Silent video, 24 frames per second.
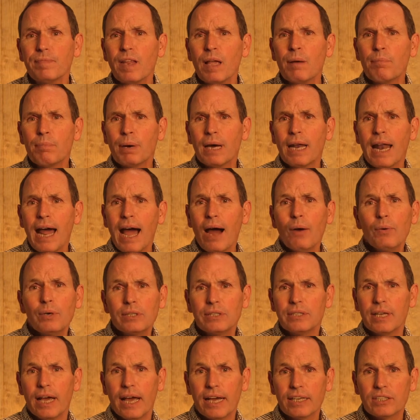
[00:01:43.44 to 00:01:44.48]
But our
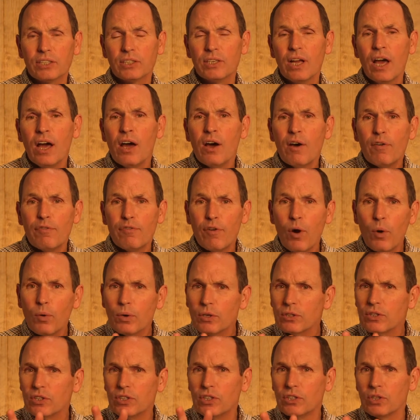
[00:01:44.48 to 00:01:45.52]
text
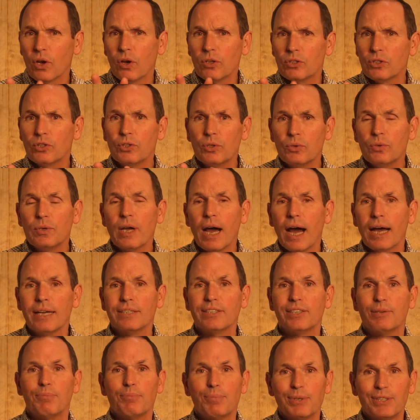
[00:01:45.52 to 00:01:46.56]
focuses on 2 guys
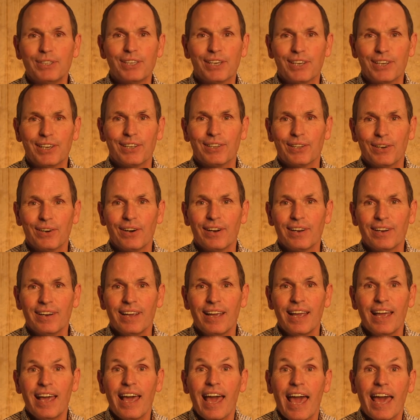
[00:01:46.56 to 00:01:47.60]
in particular,
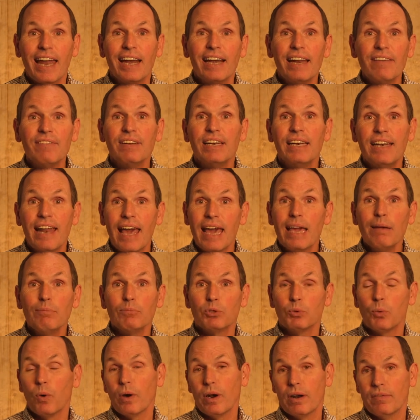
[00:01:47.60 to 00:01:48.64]
and it even names
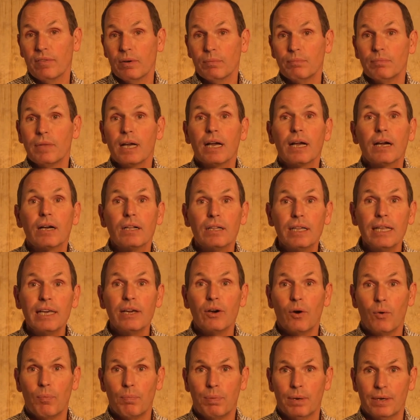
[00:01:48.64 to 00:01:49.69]
one of them,
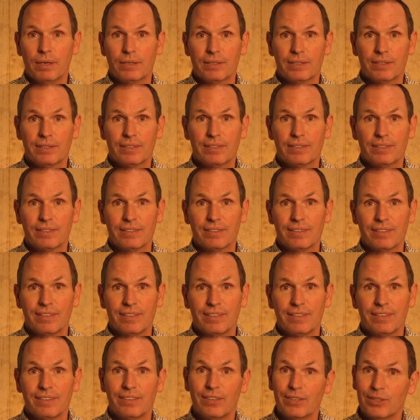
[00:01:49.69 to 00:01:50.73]
Cleopas.
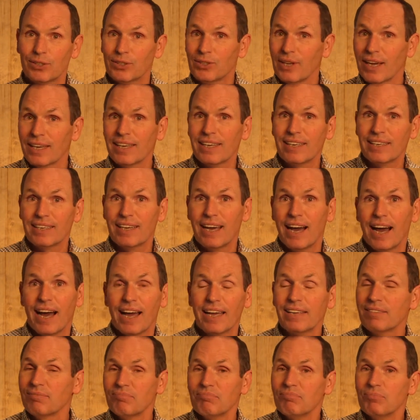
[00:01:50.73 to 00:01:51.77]
The second guy,
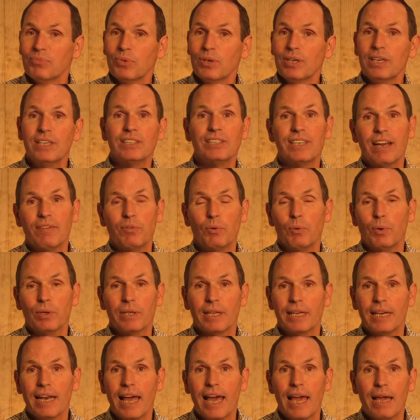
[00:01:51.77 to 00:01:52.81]
well, he's never really
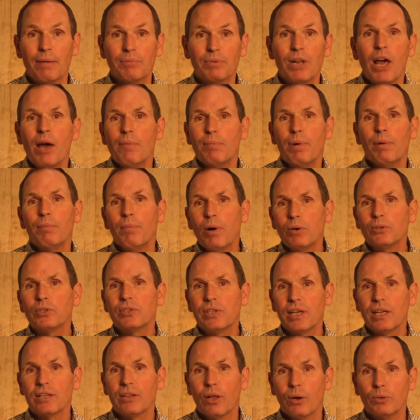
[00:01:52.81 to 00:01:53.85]
named, but most
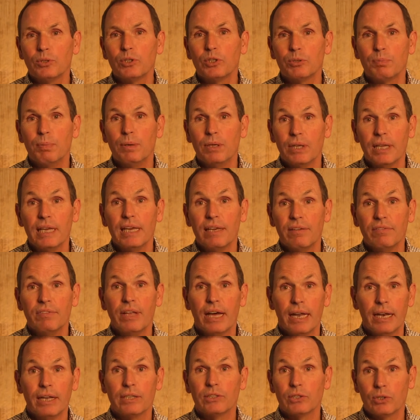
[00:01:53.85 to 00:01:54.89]
theologians believe
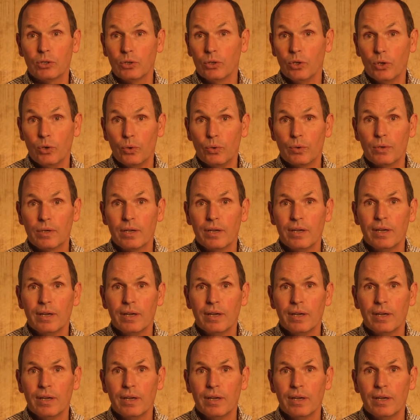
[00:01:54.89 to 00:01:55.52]
that it's Luke.